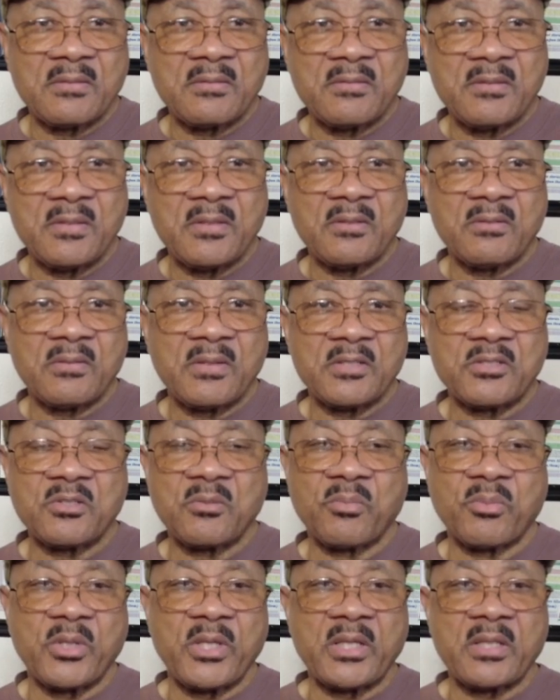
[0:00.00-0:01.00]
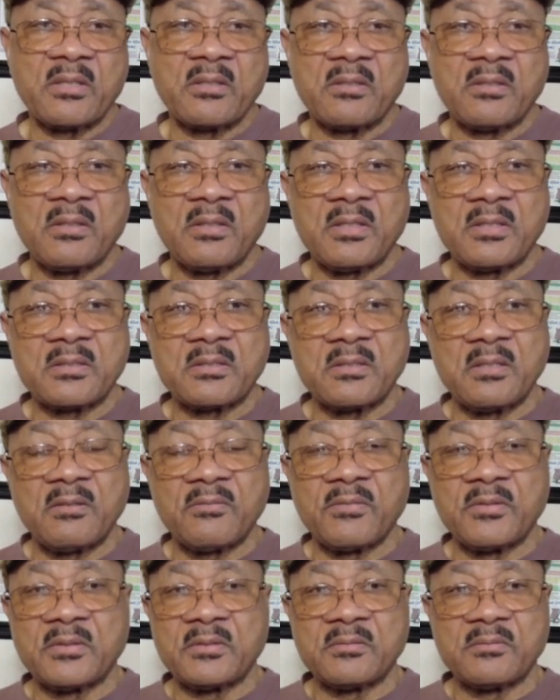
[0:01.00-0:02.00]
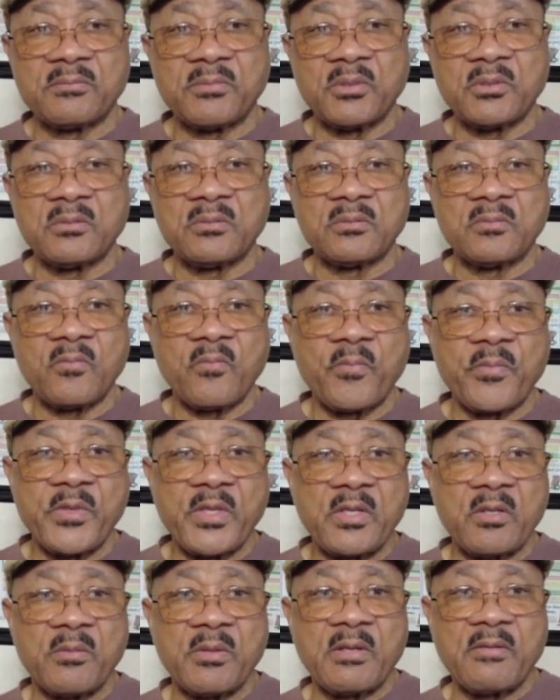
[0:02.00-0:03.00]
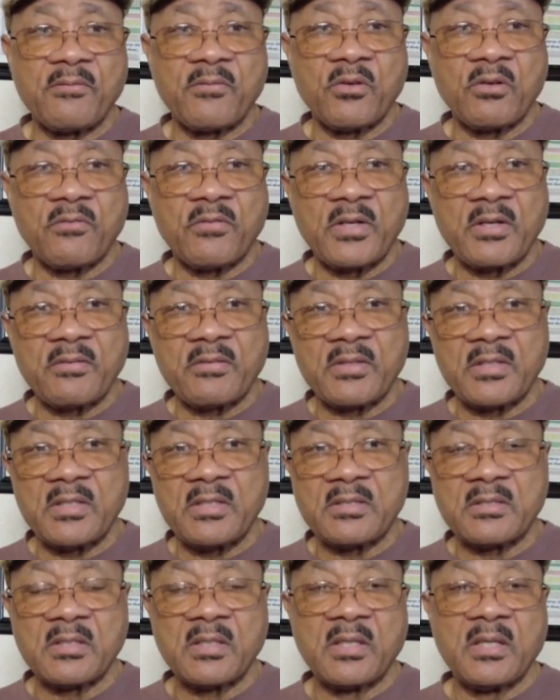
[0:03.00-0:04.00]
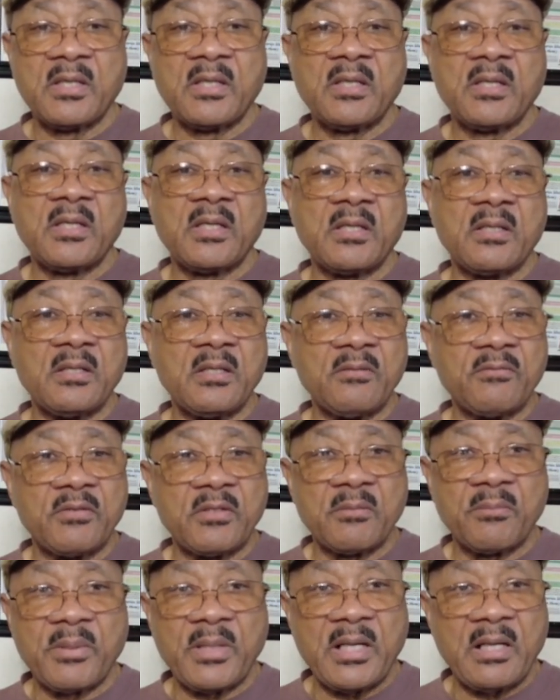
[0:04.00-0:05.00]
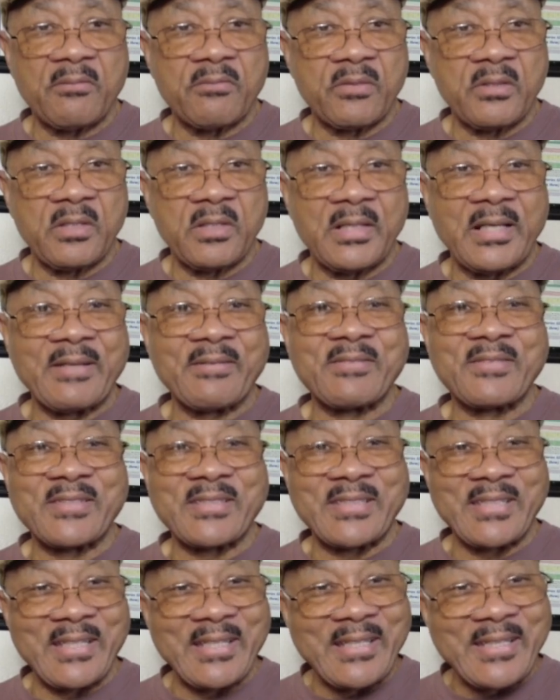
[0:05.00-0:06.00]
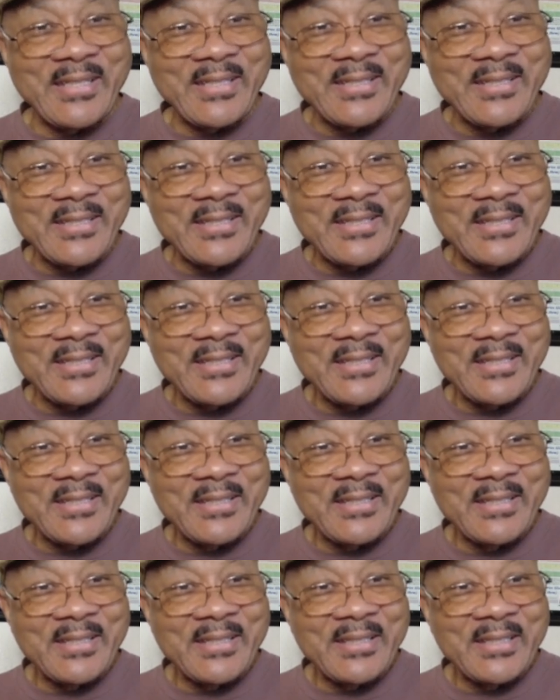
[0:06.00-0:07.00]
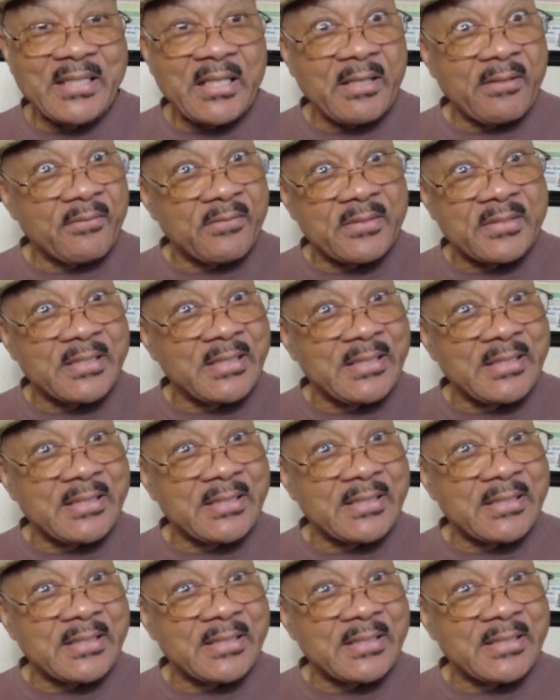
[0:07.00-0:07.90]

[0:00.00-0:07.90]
you know, gets her pregnant and all that stuff, and boom, end up having four or five kids and living in poverty. I've seen it.